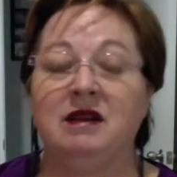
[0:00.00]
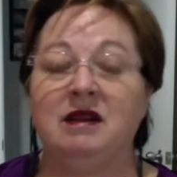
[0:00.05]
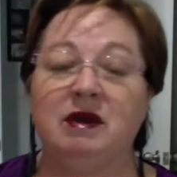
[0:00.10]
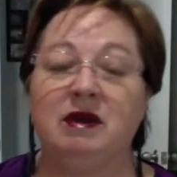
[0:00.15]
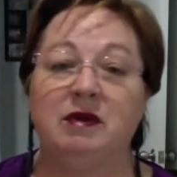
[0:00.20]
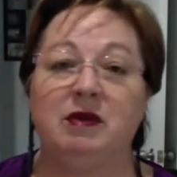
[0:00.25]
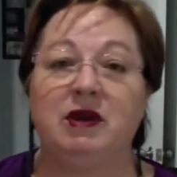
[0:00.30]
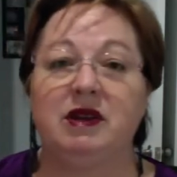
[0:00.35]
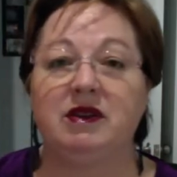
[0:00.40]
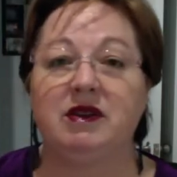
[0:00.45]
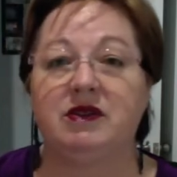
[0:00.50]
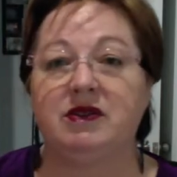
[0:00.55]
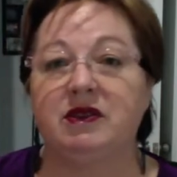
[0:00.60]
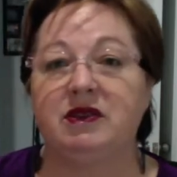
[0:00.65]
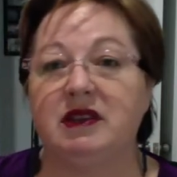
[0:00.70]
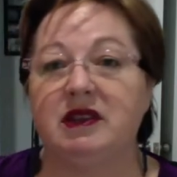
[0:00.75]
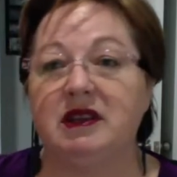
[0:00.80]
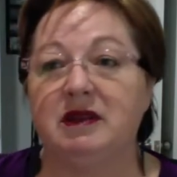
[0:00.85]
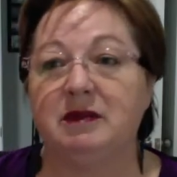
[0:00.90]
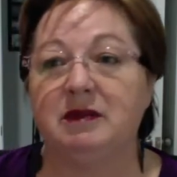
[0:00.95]
we work
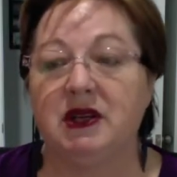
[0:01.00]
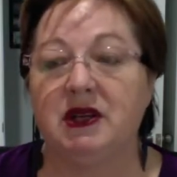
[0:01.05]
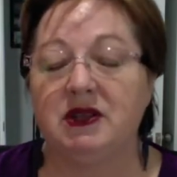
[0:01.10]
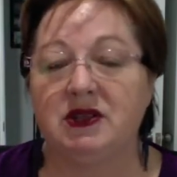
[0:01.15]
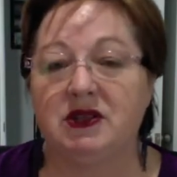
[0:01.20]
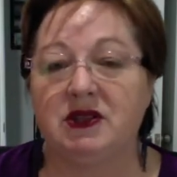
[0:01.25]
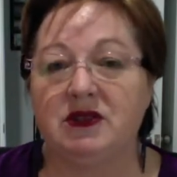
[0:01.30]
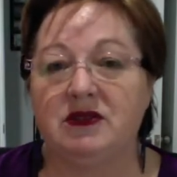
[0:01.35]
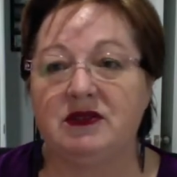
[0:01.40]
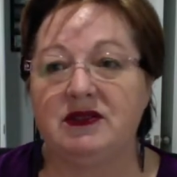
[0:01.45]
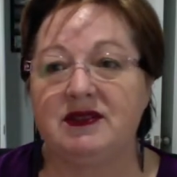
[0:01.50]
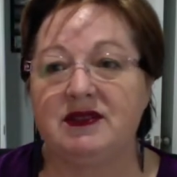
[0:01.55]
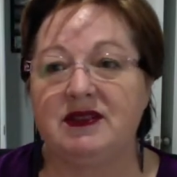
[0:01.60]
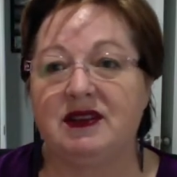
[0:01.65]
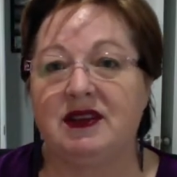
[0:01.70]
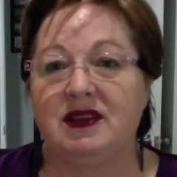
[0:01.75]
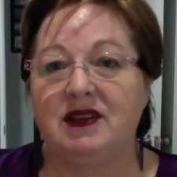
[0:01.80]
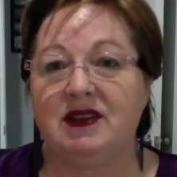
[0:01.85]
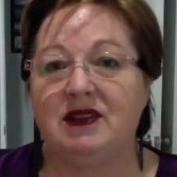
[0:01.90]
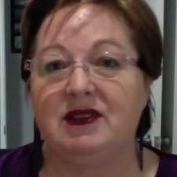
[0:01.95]
through the emotional
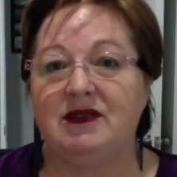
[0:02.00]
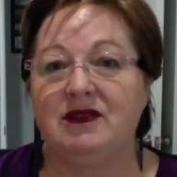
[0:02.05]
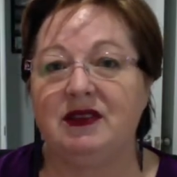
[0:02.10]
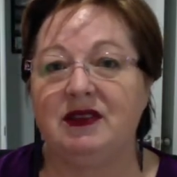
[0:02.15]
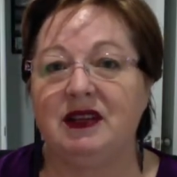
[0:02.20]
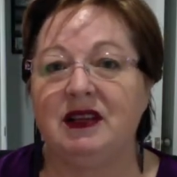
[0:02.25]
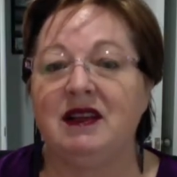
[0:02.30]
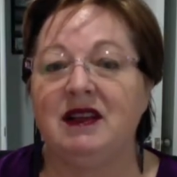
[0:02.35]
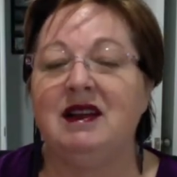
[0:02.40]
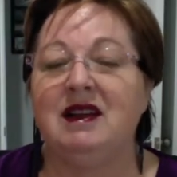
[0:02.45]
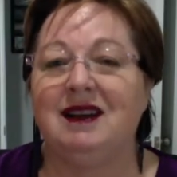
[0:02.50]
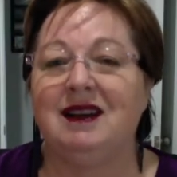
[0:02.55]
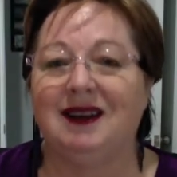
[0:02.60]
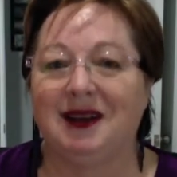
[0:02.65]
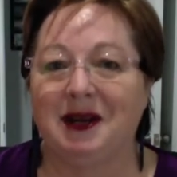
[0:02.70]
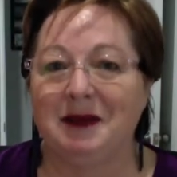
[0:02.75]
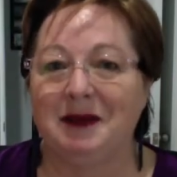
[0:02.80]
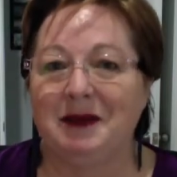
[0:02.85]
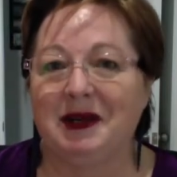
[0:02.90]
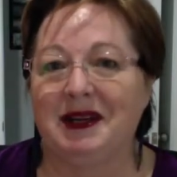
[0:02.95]
side of,
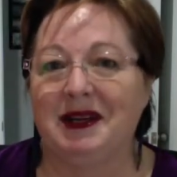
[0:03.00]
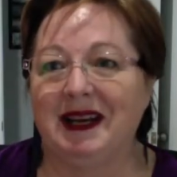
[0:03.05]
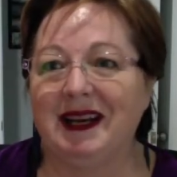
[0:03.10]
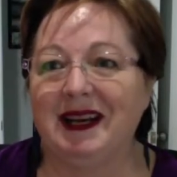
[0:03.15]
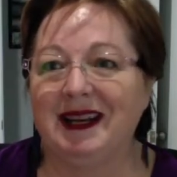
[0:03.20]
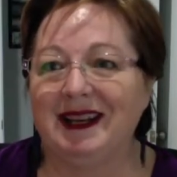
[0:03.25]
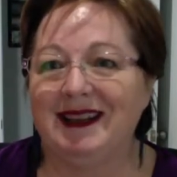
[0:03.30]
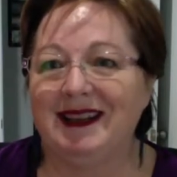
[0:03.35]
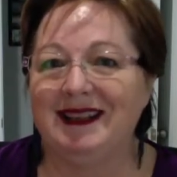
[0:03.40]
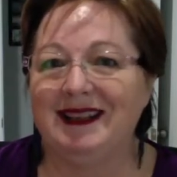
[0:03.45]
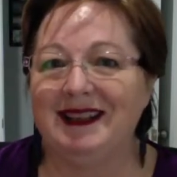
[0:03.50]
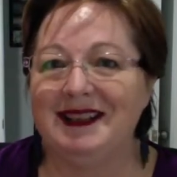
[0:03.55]
I'm okay.